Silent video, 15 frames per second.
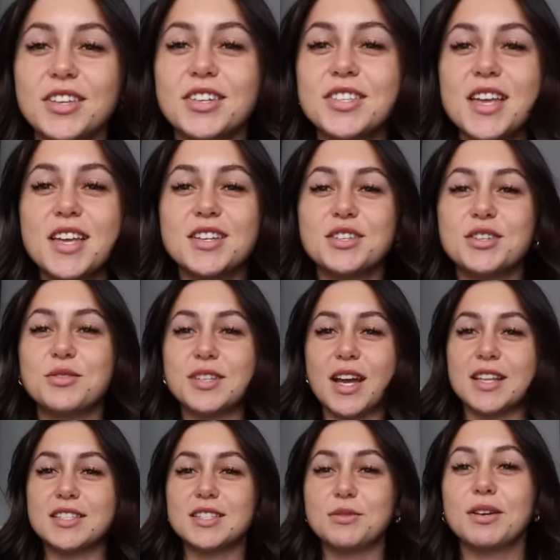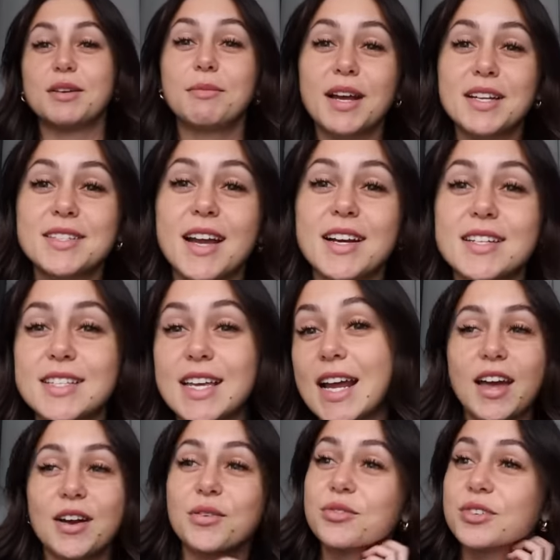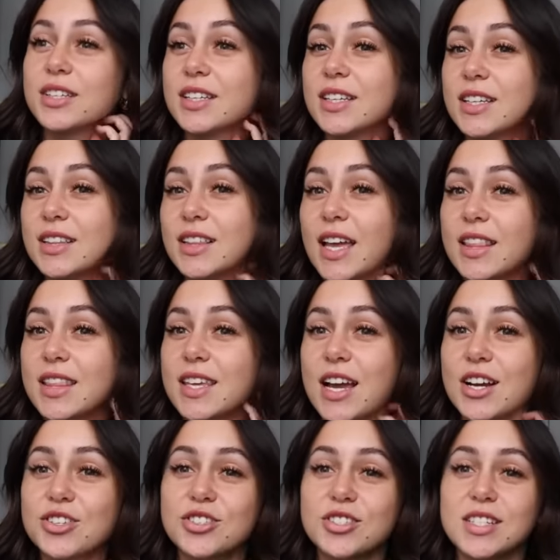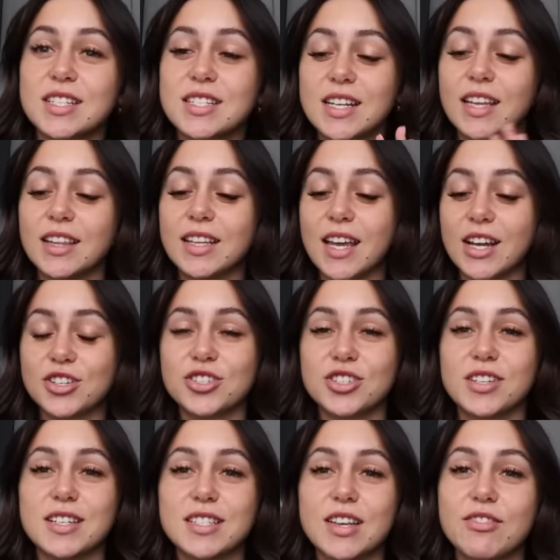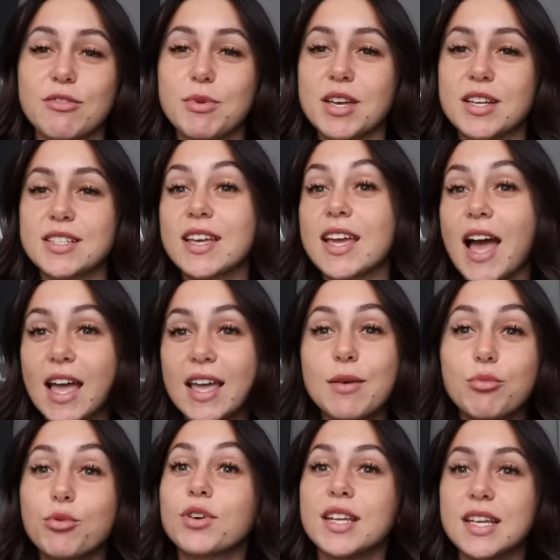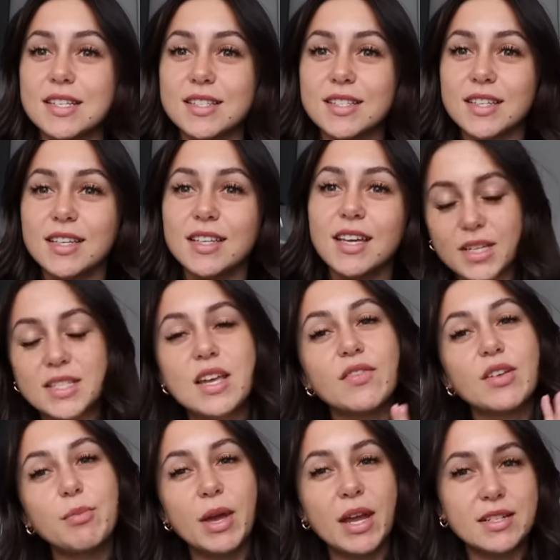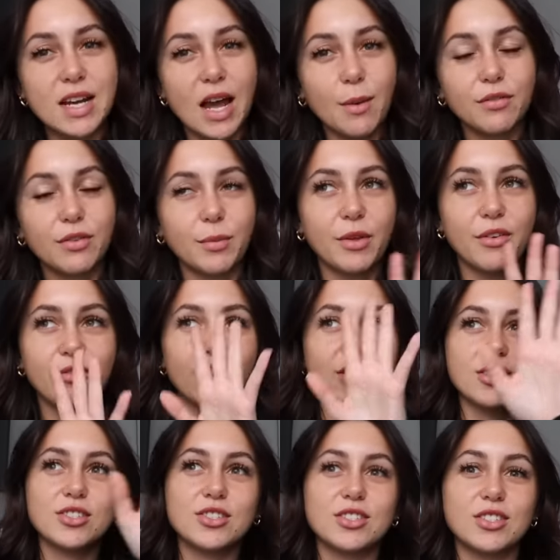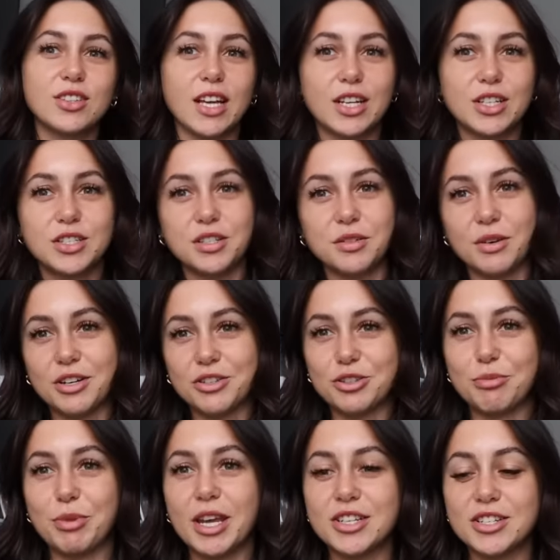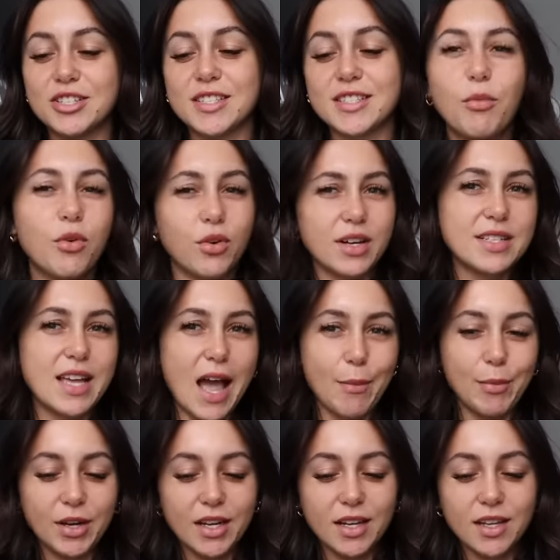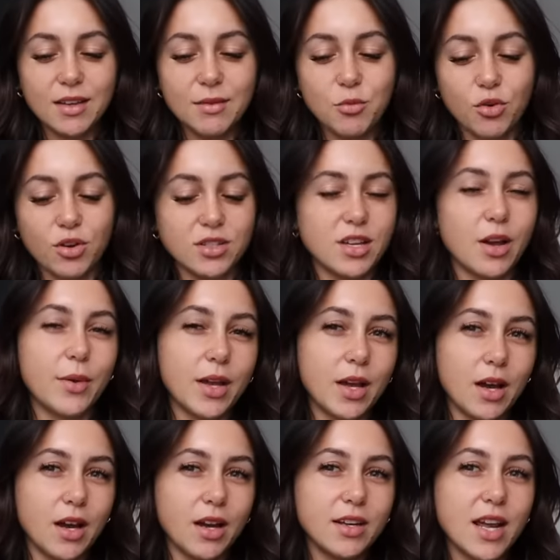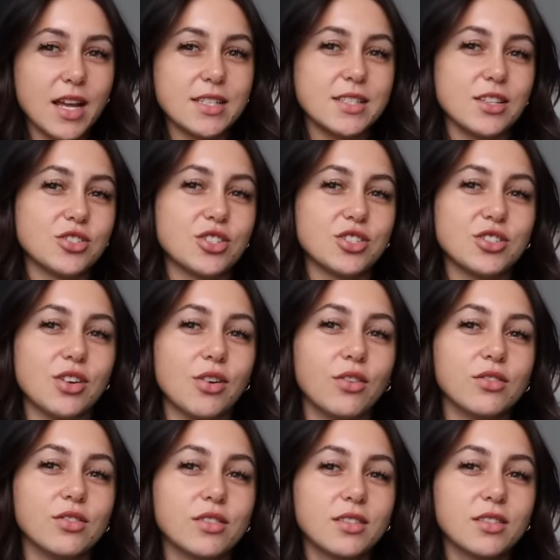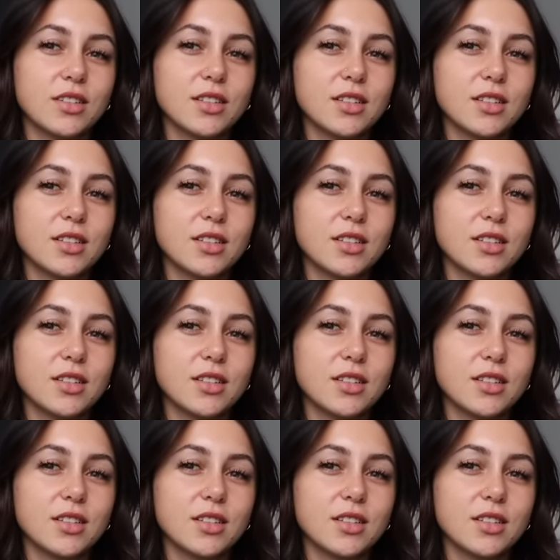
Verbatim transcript: There's like two sides to it. My side is that I don't really like the extra detail and the extraness of it because I, I get bored easily, but it's definitely picked up from the first like 200 pages. More is happening, more is going on. I still just don't